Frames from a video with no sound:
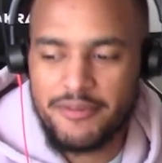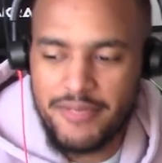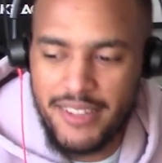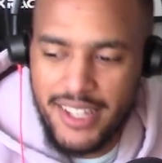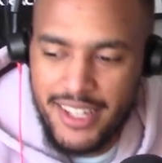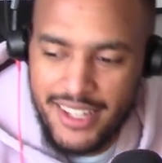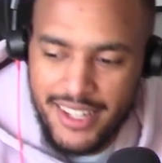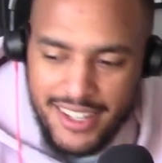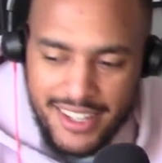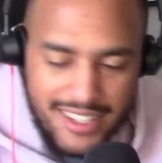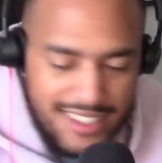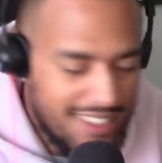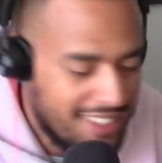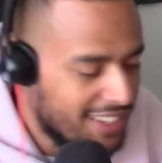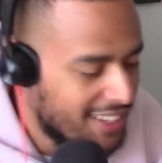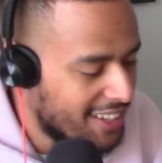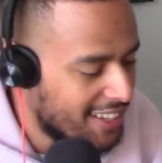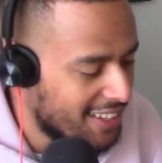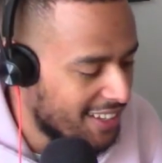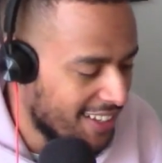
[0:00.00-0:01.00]
man?
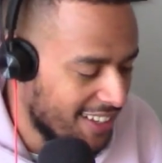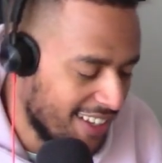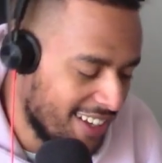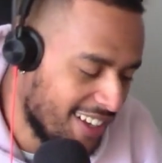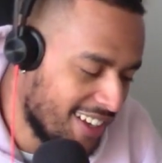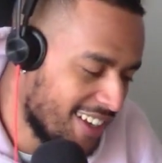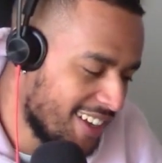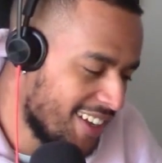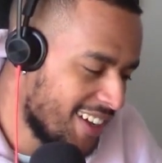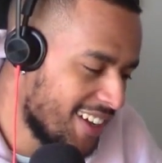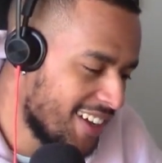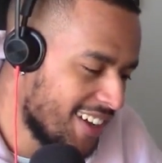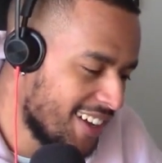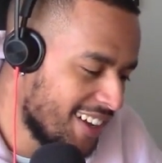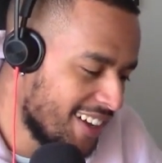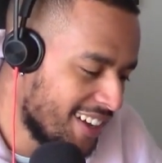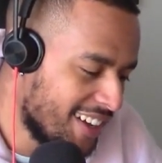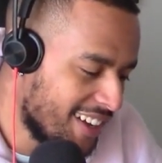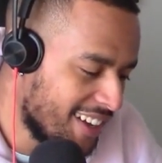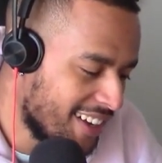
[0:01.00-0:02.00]
Like,
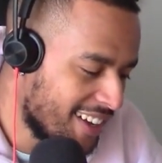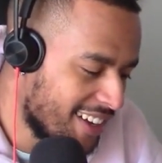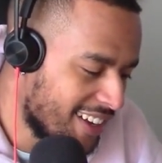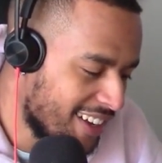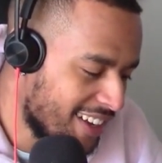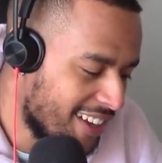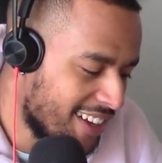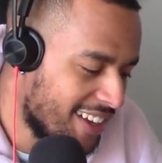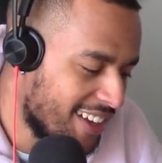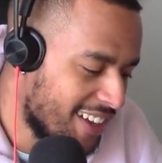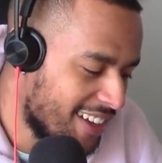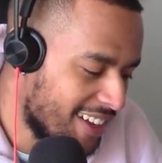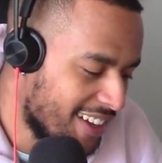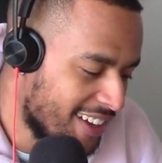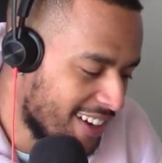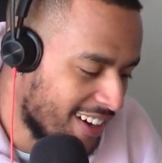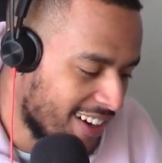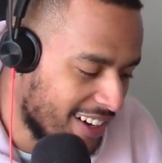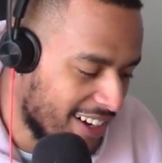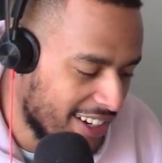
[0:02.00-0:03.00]
all
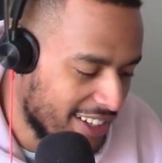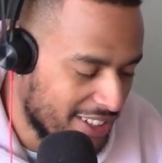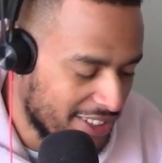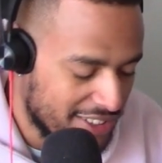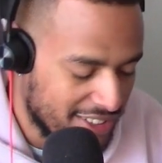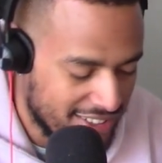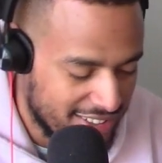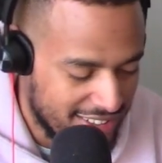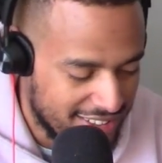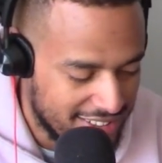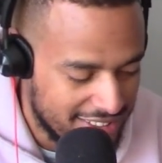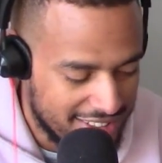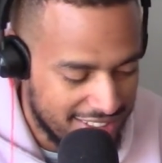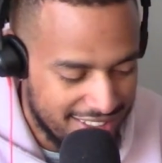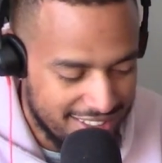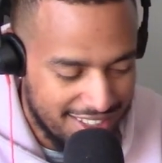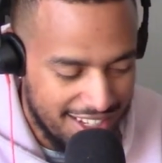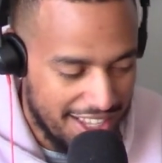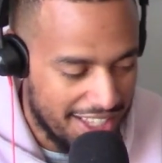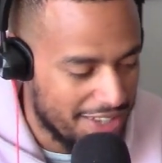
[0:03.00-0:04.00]
right, let's just listen to
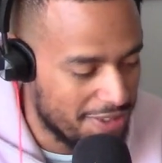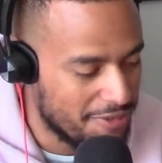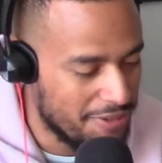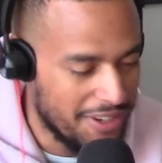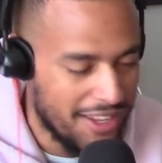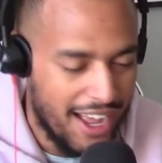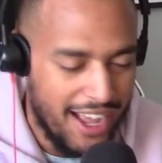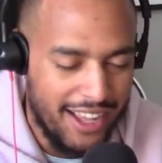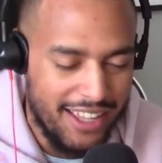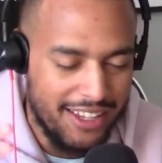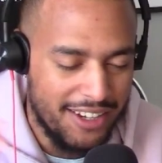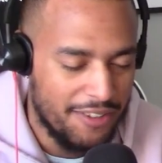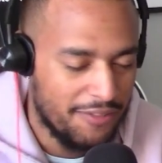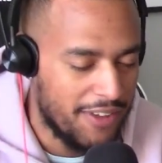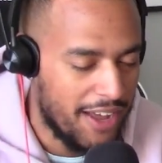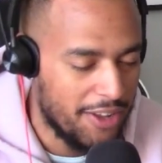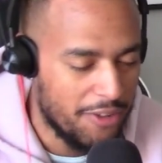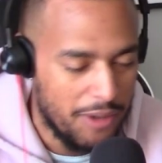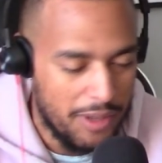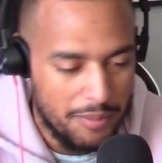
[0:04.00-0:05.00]
this. I can
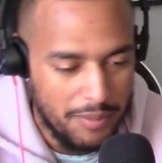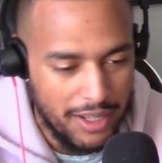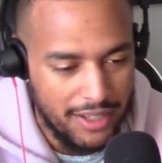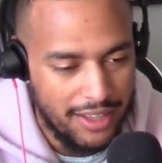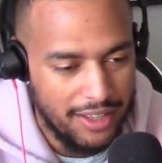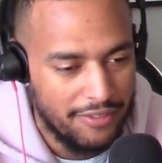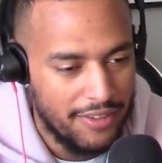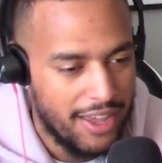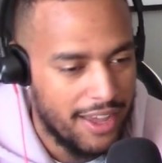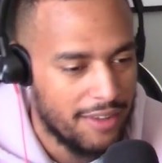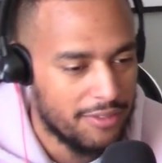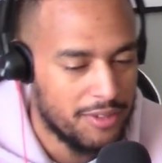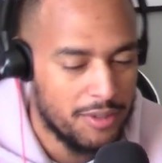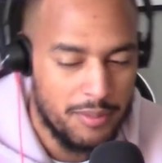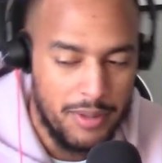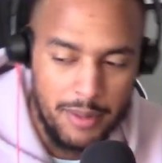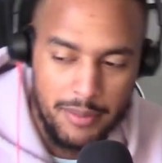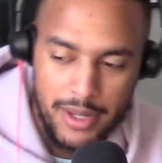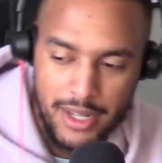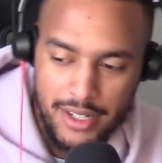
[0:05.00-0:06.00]
evaluate my life after.
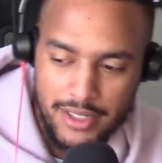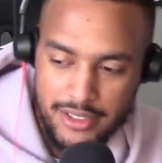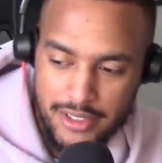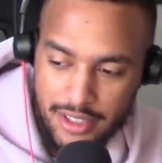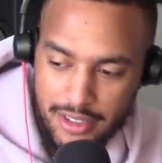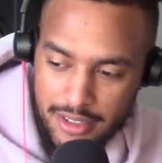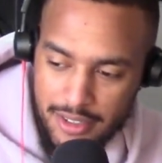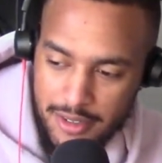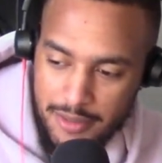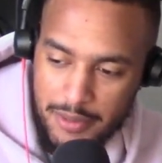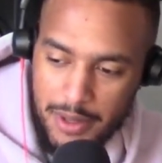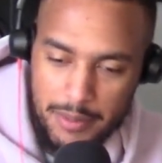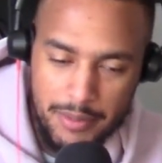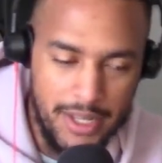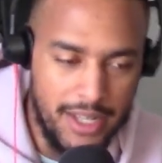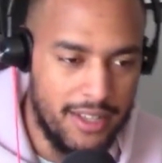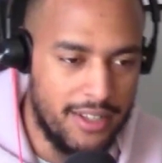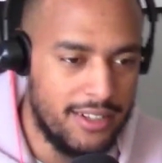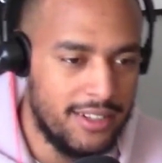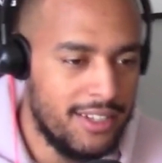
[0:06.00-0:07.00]
My bad, yo. My
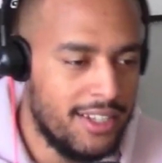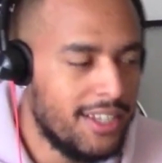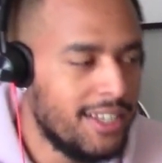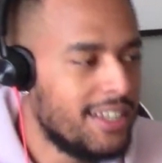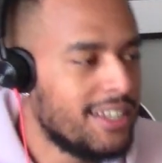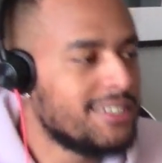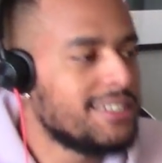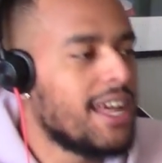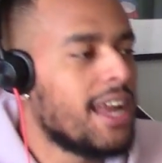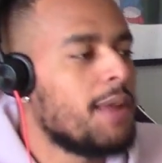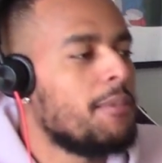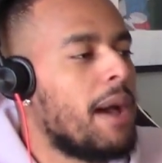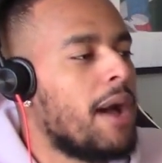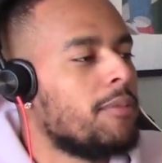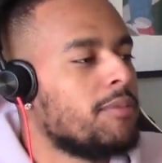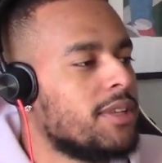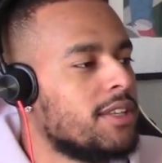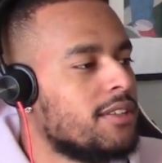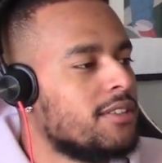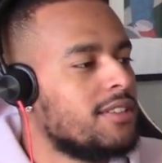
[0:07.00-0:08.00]
bad. It's not
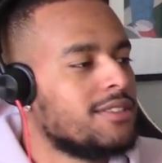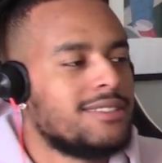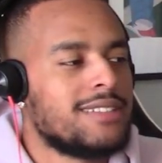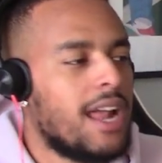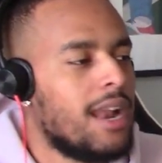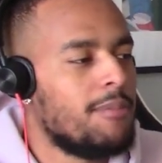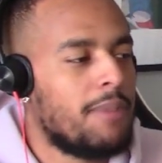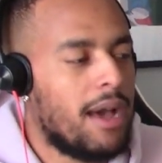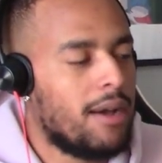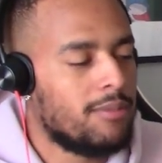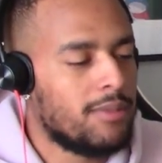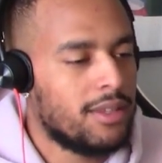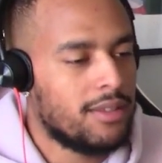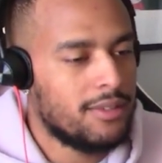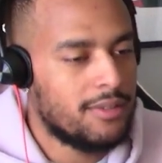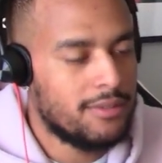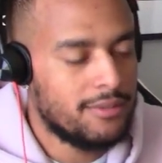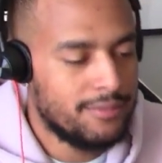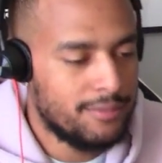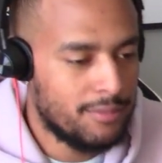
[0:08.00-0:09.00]
about me. It's not about me.
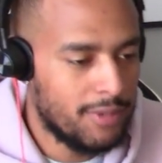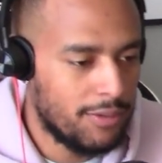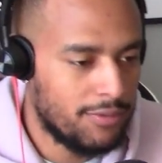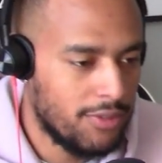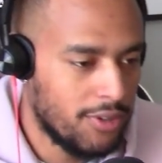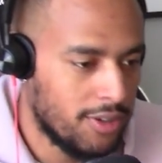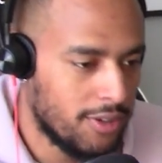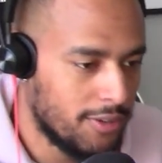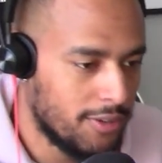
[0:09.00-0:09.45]
My fault.